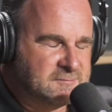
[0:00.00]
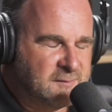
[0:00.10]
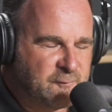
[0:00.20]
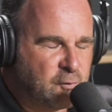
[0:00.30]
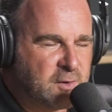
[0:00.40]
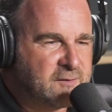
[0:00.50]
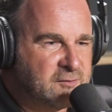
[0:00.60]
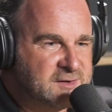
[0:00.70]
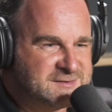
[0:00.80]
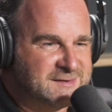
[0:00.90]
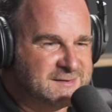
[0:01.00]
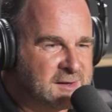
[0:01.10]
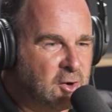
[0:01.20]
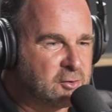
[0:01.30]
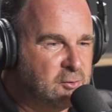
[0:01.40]
For whatever reason, they
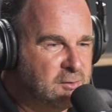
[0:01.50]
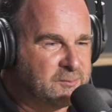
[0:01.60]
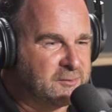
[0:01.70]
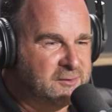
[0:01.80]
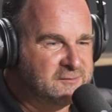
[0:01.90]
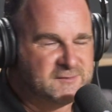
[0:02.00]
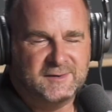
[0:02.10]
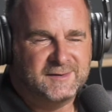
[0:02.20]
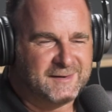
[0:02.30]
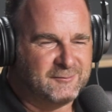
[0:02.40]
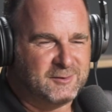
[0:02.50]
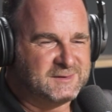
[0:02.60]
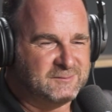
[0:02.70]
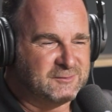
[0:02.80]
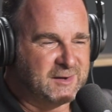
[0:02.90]
got it all approved. They
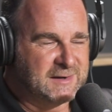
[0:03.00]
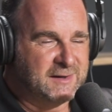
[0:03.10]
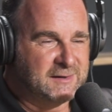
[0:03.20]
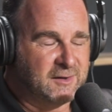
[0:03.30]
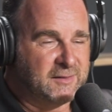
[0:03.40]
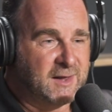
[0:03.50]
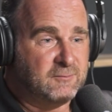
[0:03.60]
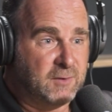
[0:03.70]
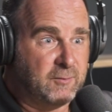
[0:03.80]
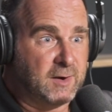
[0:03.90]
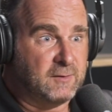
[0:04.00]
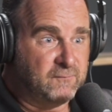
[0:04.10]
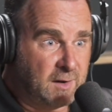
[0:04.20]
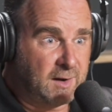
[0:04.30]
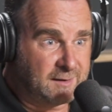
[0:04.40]
rocked up to Adelaide like that. We went,
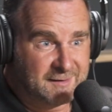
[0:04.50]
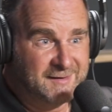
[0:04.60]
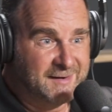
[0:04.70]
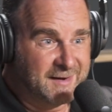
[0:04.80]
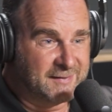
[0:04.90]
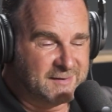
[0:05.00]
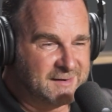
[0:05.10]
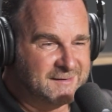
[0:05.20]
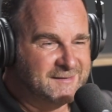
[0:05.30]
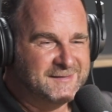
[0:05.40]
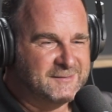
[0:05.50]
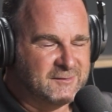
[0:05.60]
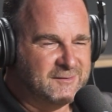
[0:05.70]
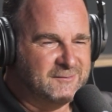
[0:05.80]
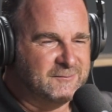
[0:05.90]
fuck. And then
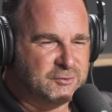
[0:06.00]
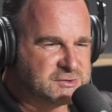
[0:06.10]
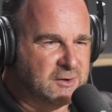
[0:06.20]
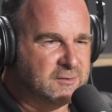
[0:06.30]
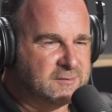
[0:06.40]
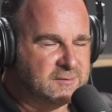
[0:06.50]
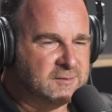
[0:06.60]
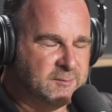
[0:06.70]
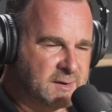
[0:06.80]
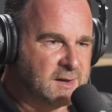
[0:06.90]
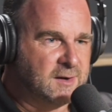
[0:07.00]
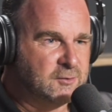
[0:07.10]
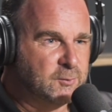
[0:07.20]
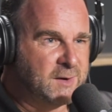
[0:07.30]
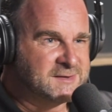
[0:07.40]
we were told, you better go and
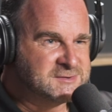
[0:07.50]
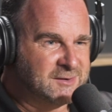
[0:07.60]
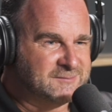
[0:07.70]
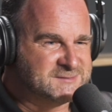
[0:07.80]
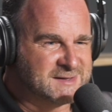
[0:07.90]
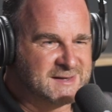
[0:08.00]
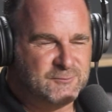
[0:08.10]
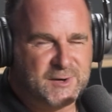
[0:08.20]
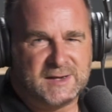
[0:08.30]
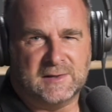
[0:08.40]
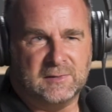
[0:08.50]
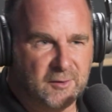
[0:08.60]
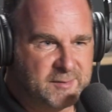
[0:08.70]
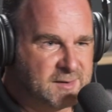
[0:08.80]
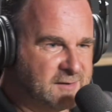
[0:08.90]
do a better job. So then we had to
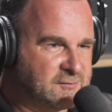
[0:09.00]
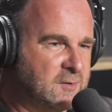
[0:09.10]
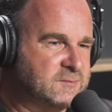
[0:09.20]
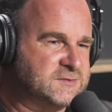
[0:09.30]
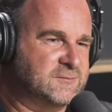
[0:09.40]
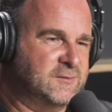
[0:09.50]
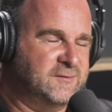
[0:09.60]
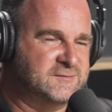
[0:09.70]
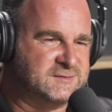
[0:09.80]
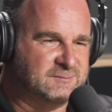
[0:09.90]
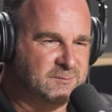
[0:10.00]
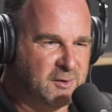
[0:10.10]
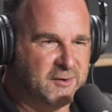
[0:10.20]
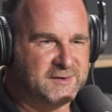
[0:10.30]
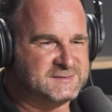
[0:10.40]
lobby to have composite roofs and
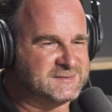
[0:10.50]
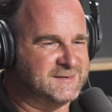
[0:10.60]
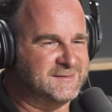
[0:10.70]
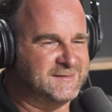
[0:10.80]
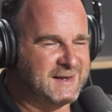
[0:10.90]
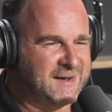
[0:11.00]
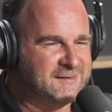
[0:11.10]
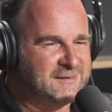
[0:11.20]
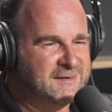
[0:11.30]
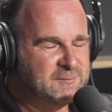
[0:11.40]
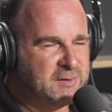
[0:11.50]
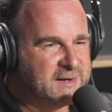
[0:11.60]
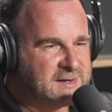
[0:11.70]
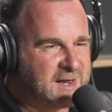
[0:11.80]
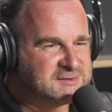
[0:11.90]
bonnets and, you know,
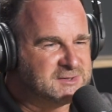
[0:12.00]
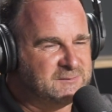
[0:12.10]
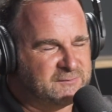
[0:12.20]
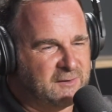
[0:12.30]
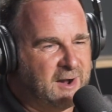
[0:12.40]
played catch-up for